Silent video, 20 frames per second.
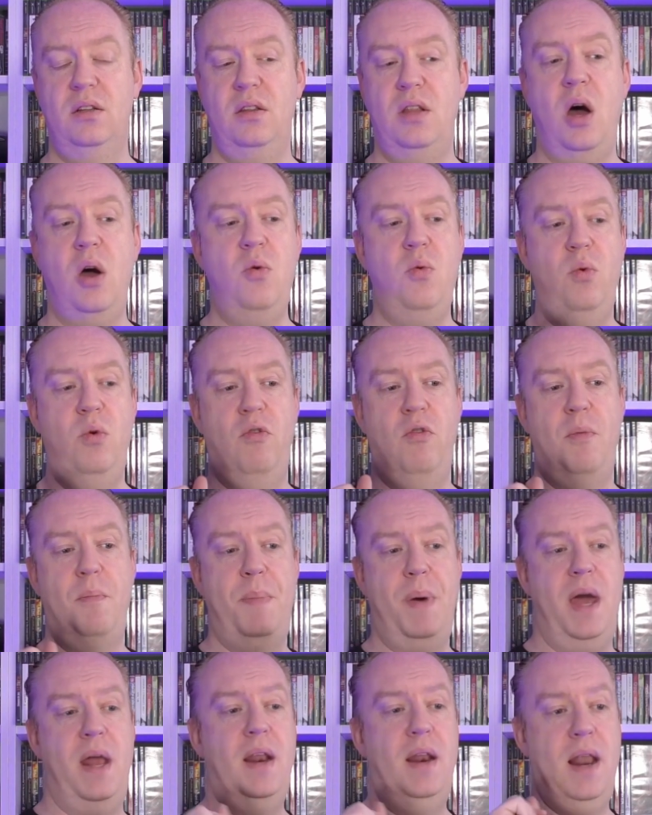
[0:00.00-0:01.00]
No, we were on
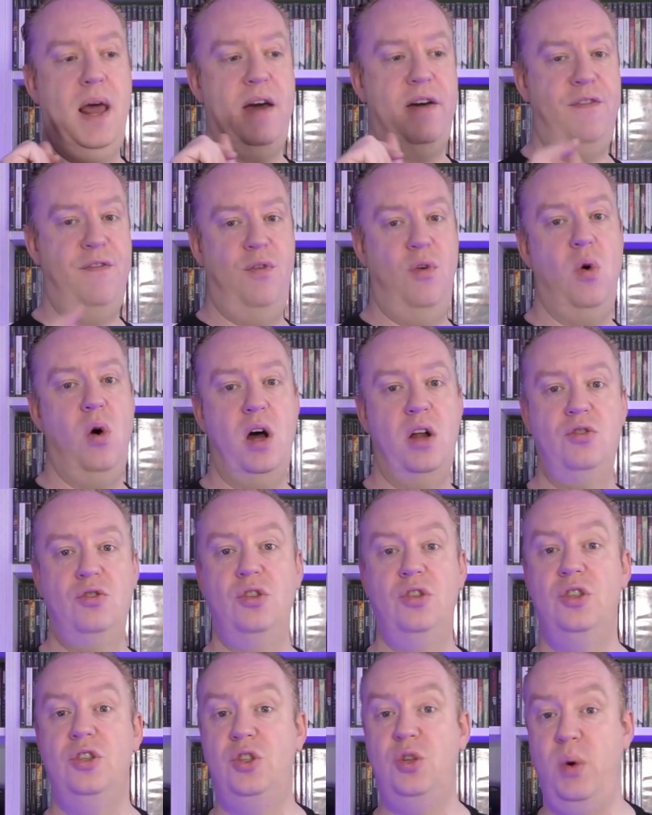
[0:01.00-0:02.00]
better than that,
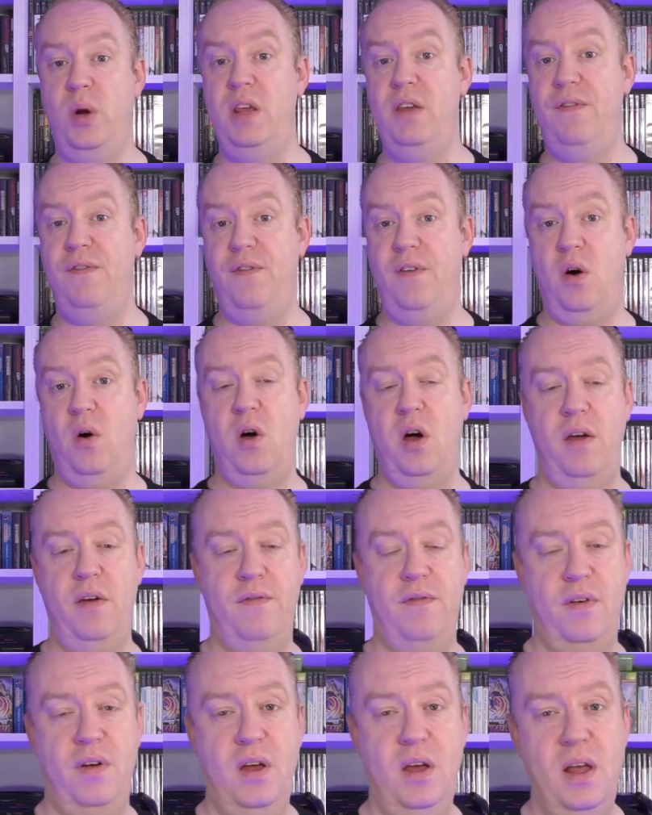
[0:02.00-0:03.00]

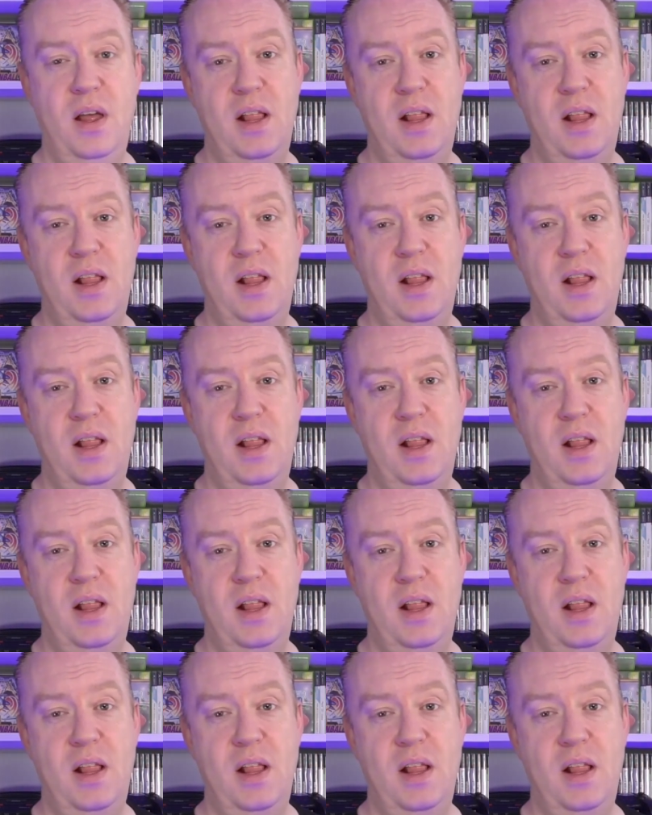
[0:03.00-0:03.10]
425.